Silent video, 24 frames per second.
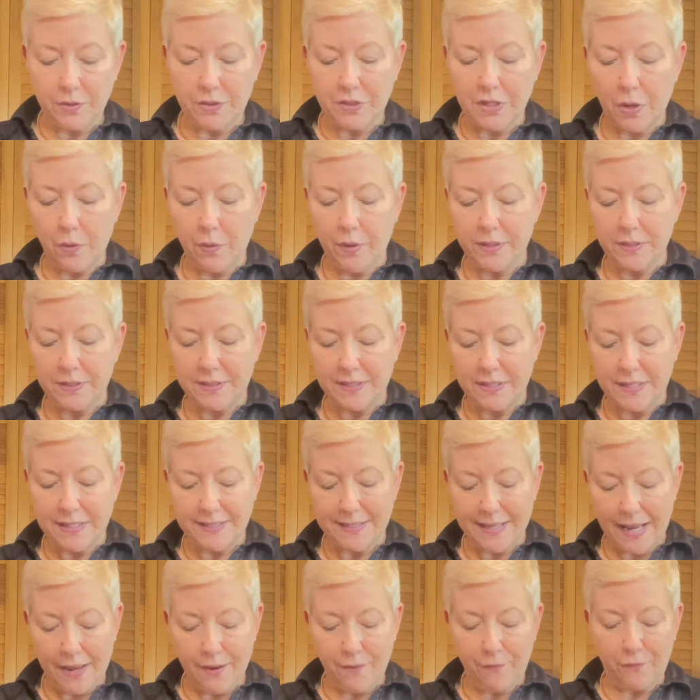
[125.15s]
So it's
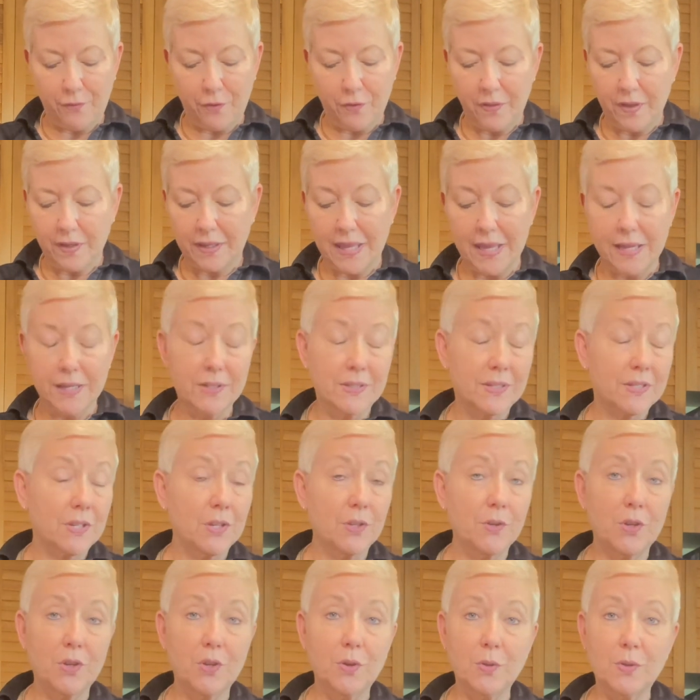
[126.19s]
safe for the kids to
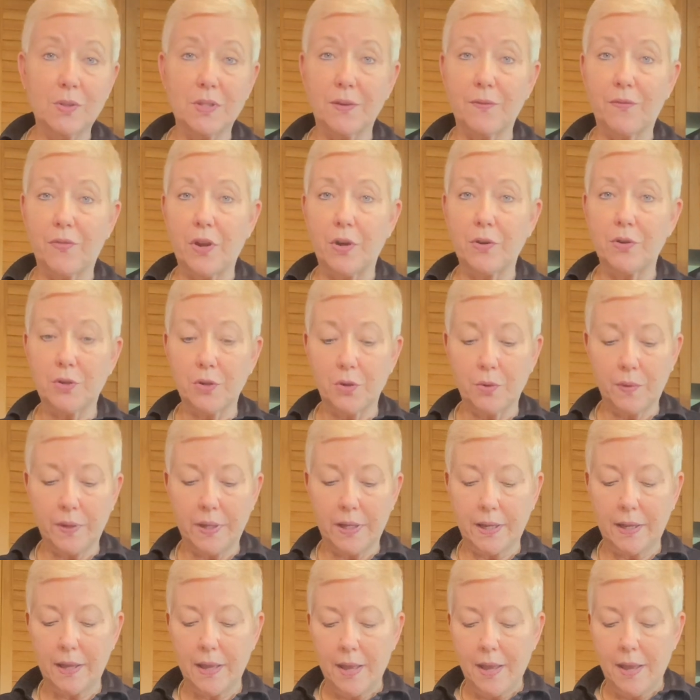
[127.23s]
use if they're
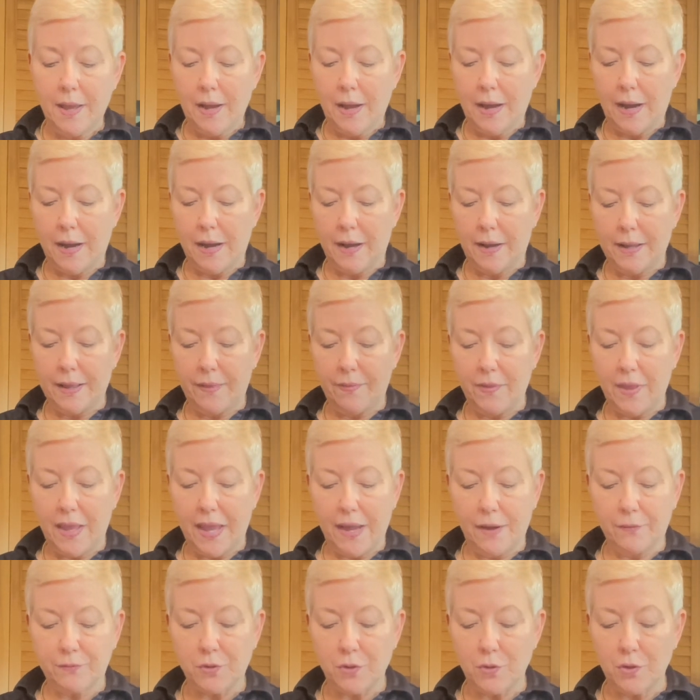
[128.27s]
doing in the
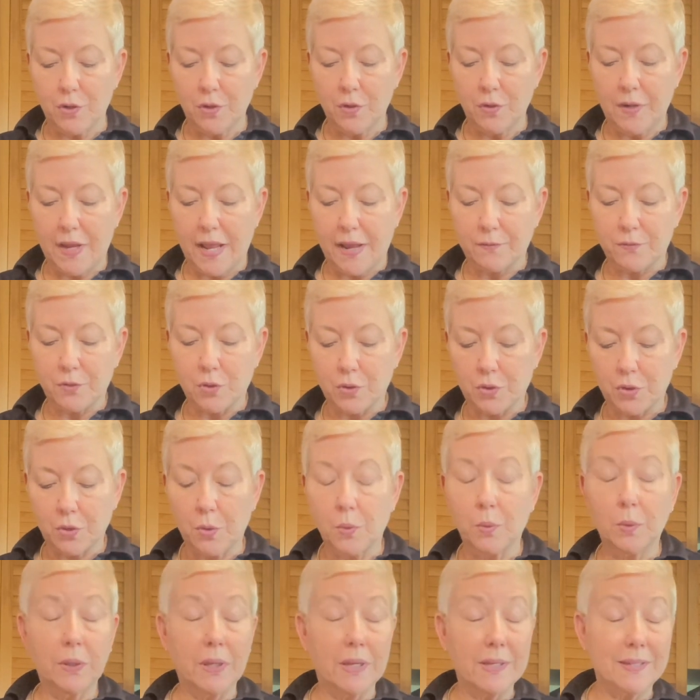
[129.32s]
afternoon after
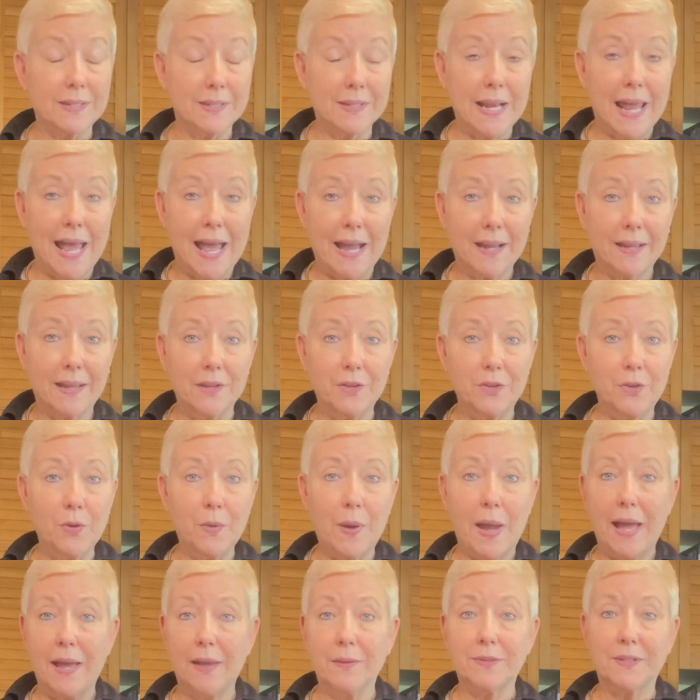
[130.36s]
school a snack and you
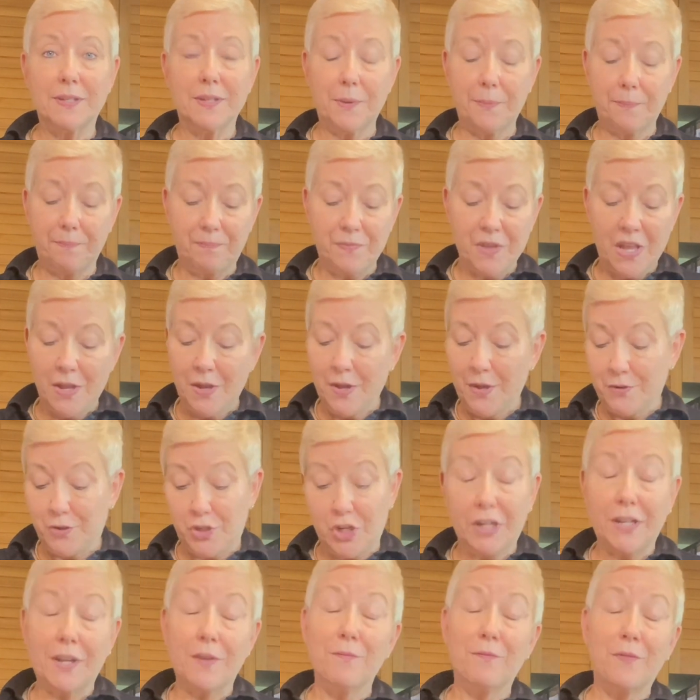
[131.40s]
have some
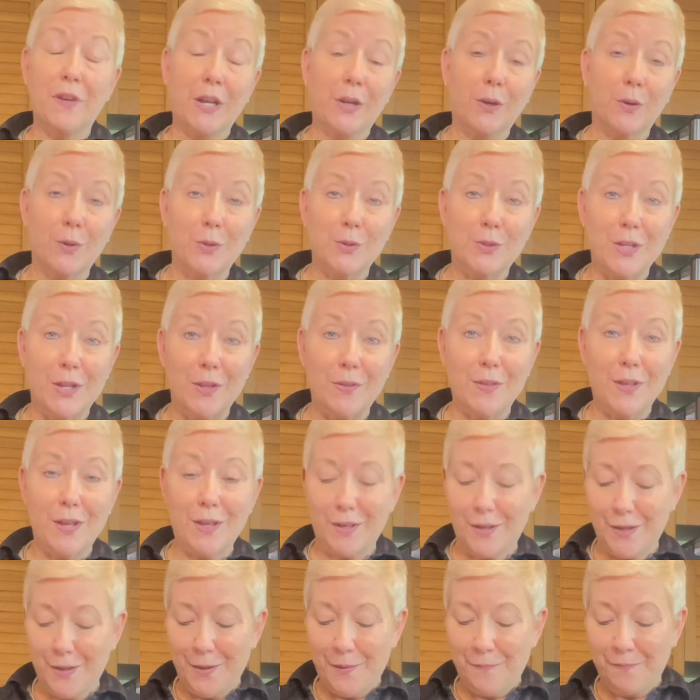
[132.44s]
chicken fingers in
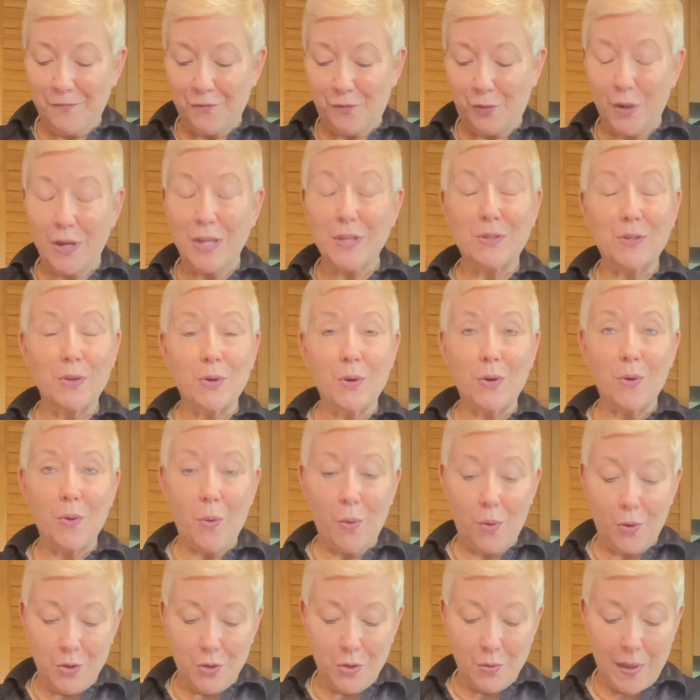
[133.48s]
the freezer,
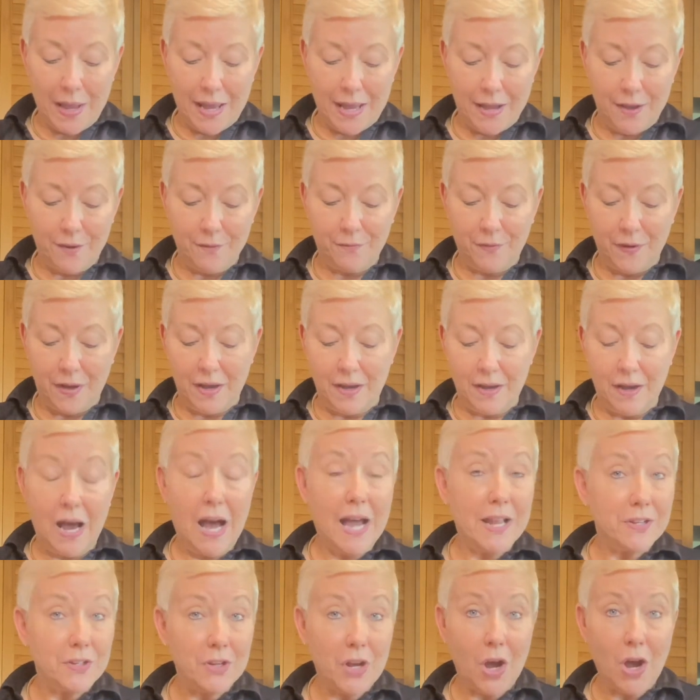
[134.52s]
or you have
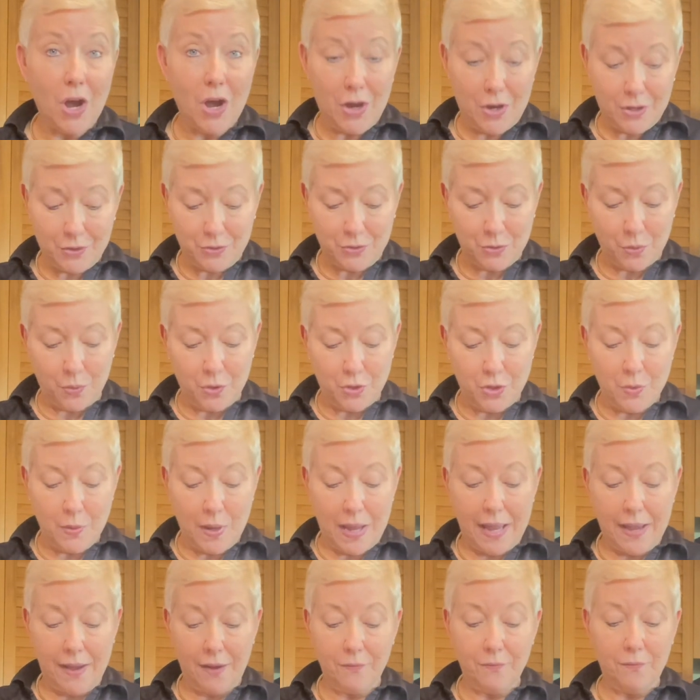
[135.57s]
hot dogs, or you
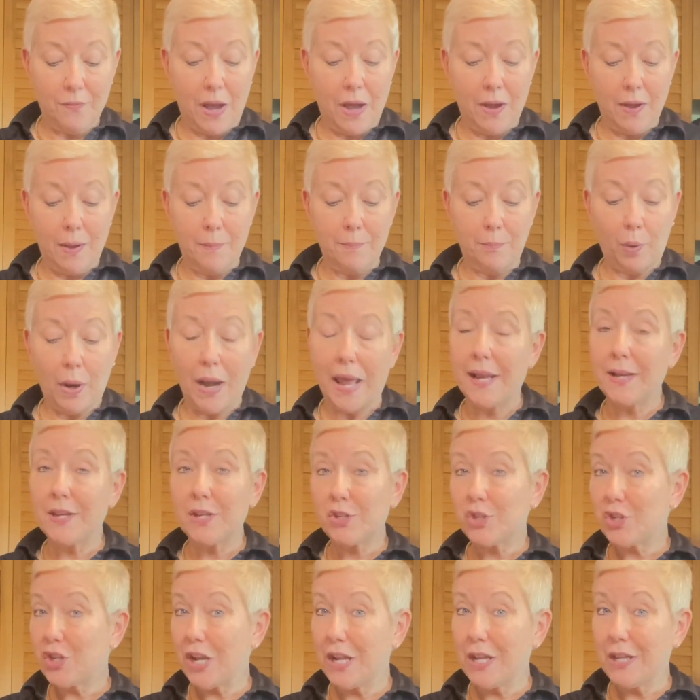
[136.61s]
have bread
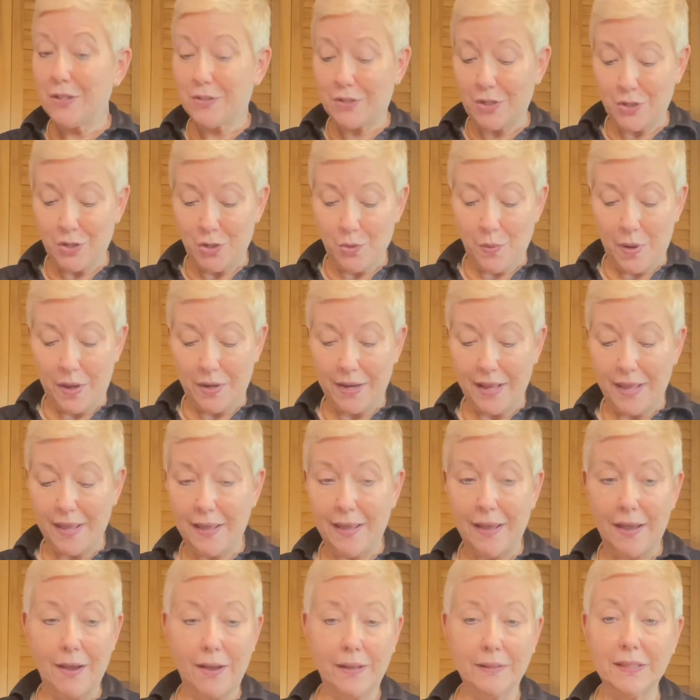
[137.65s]
and cheese and you want
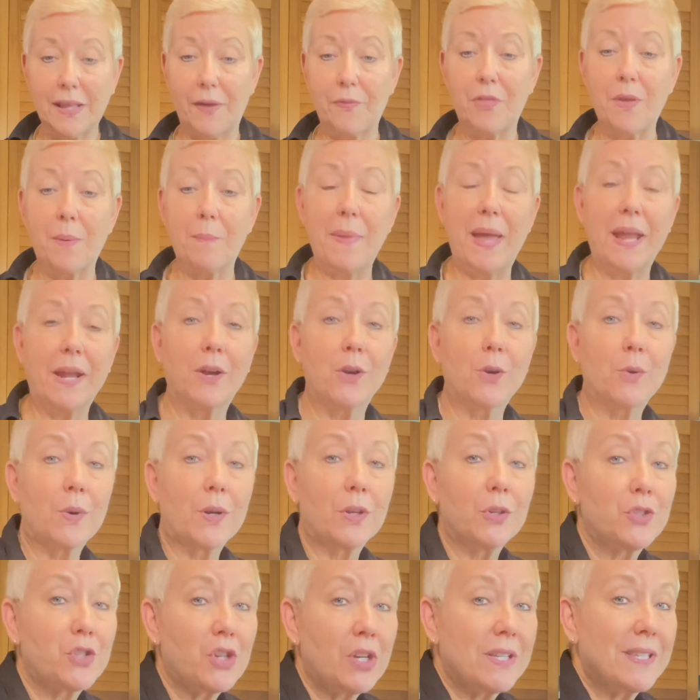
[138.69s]
to let them make a
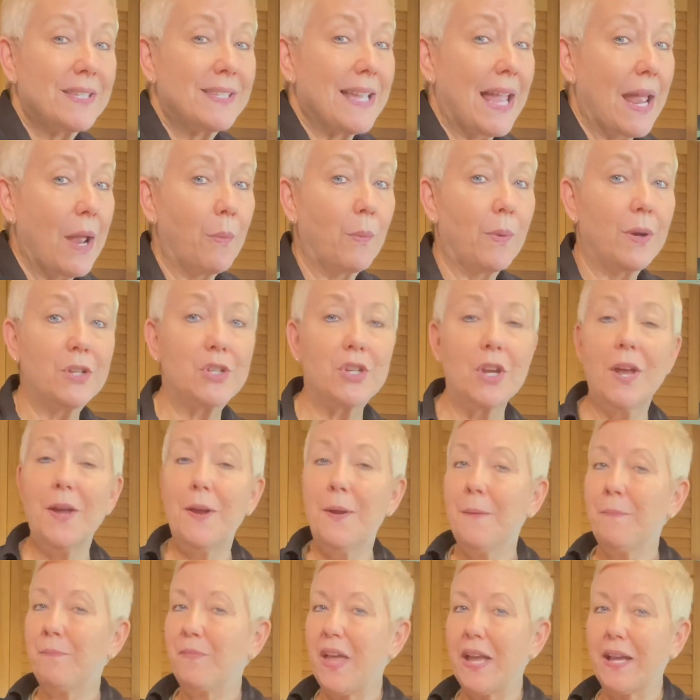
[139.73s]
grilled cheese sandwich.
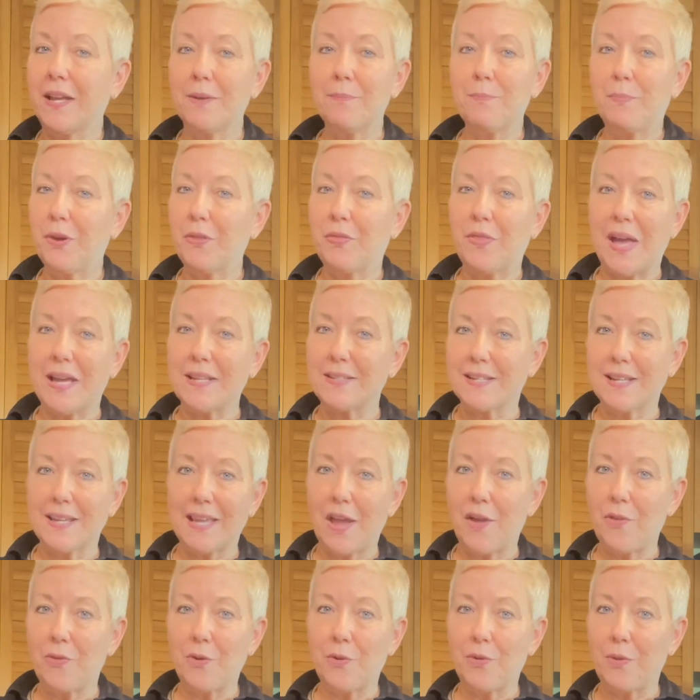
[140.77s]
They can put that
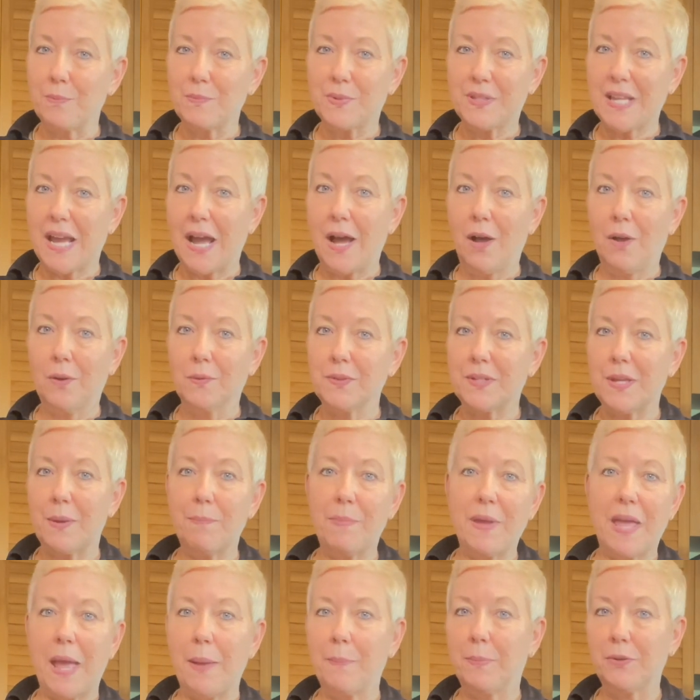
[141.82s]
together themselves and
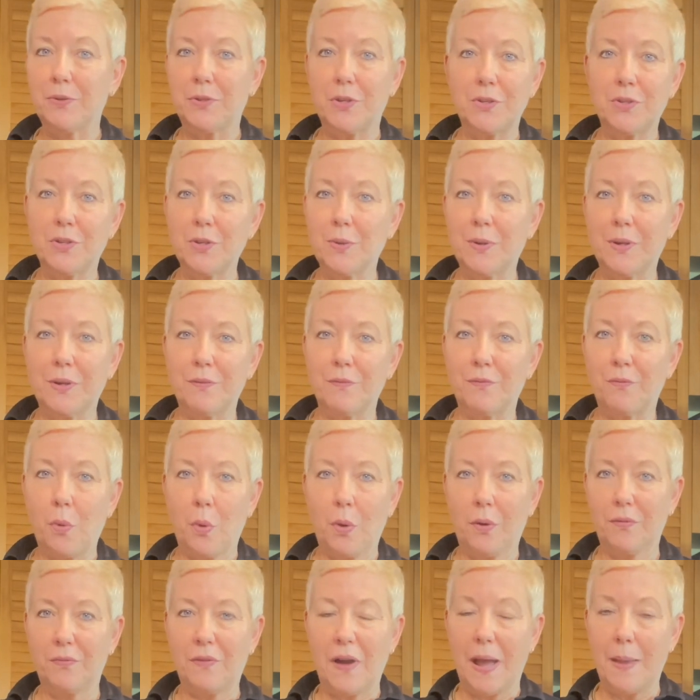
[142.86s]
be able to do it in
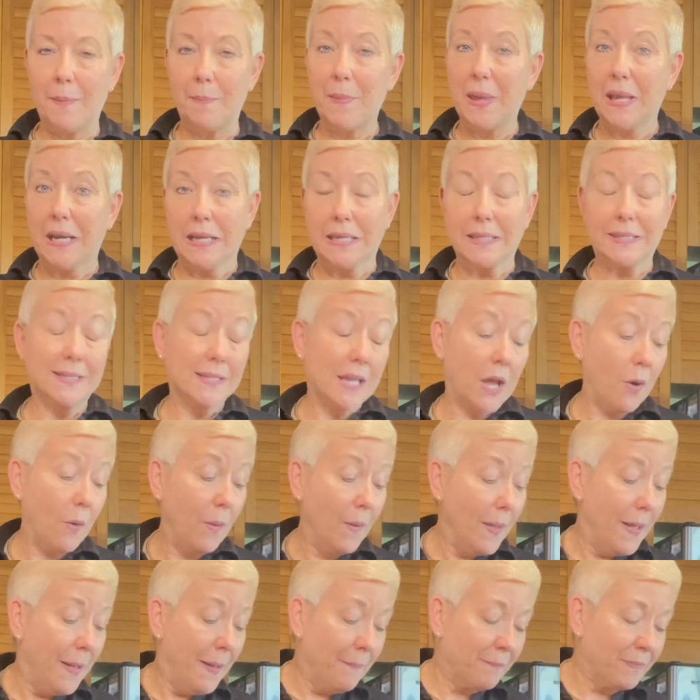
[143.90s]
4 or 5 minutes. So
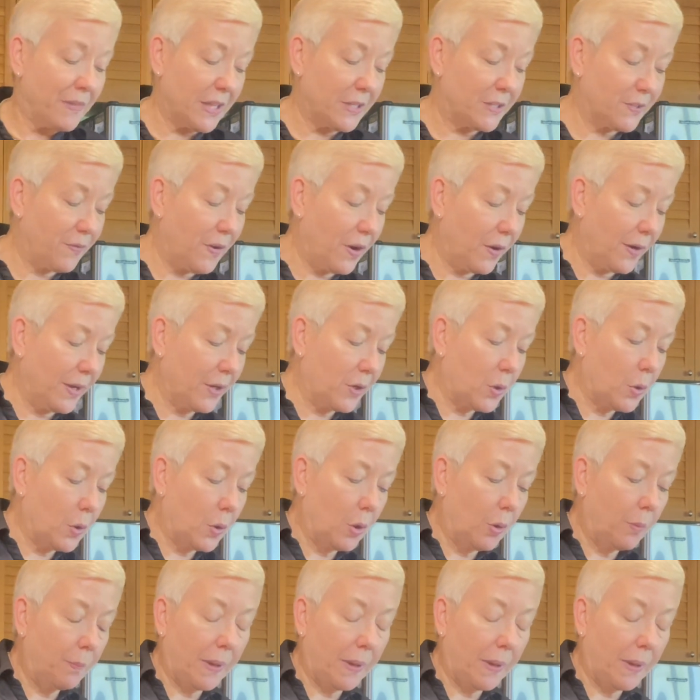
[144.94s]
it's very cool.